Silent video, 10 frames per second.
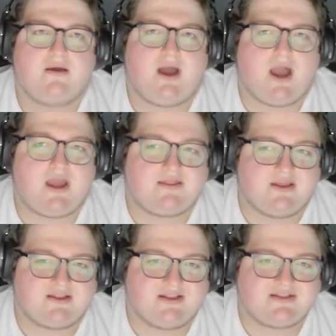I
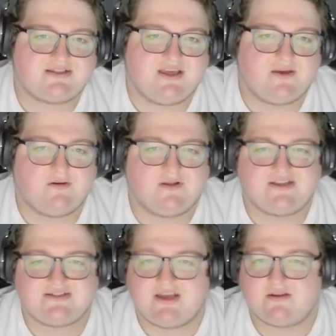think the skill
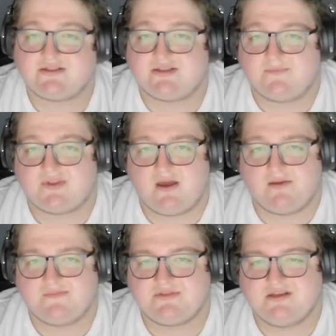is there
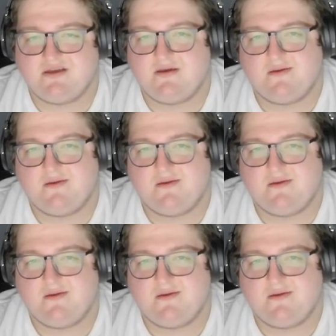sometimes,